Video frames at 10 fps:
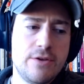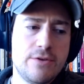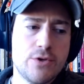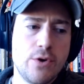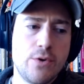
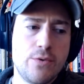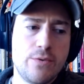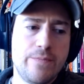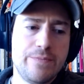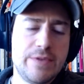
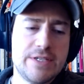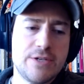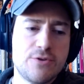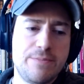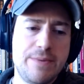So these
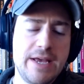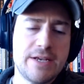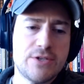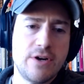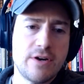central
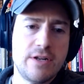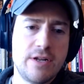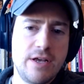banks are going